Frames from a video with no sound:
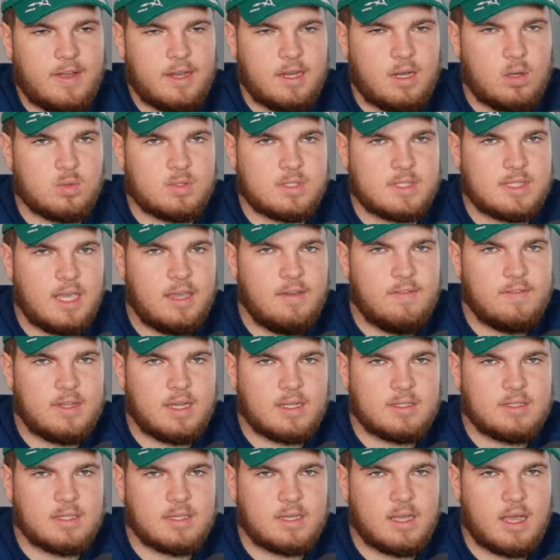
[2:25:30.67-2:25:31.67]
now save
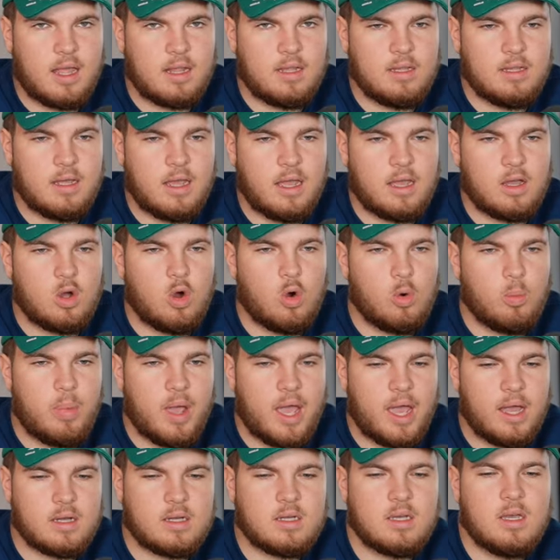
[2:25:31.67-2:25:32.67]
that again and go
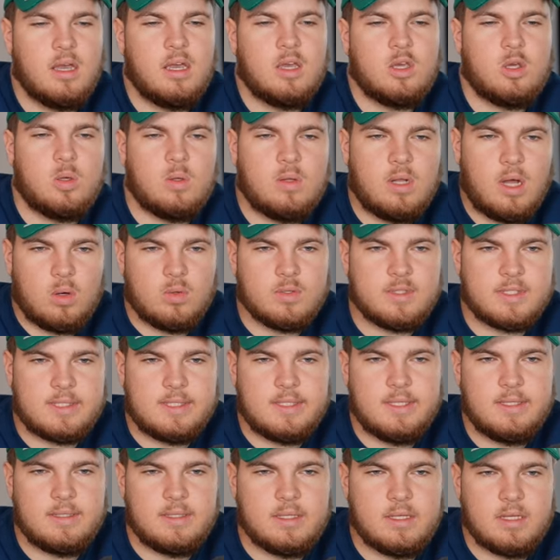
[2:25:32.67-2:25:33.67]
back, you now
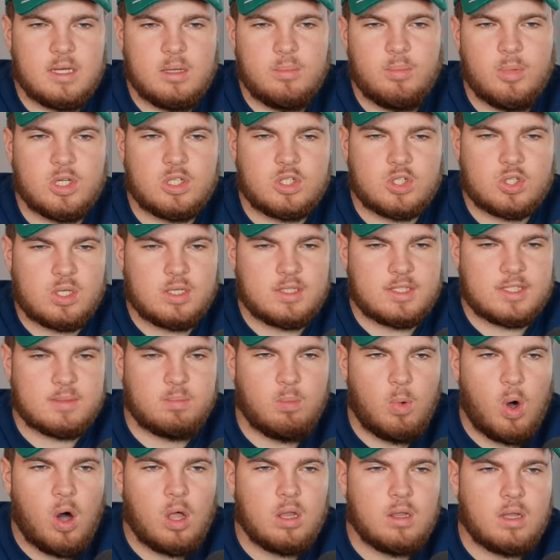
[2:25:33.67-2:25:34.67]
see the image is
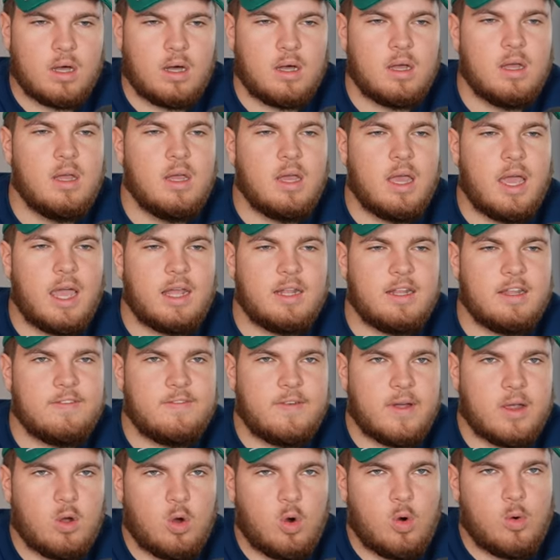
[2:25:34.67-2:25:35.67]
smaller. And if
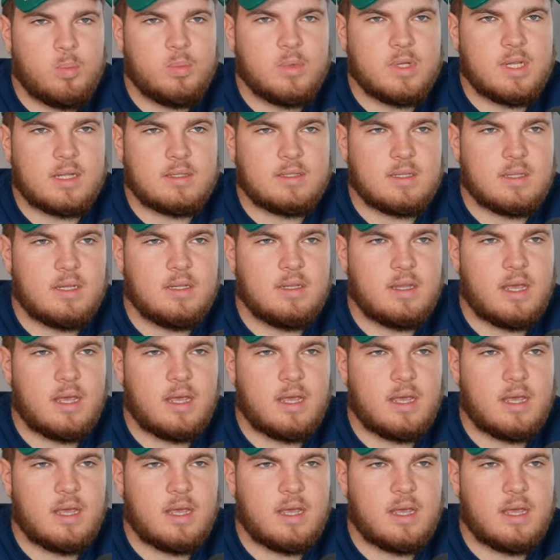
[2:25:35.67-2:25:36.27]
I open that in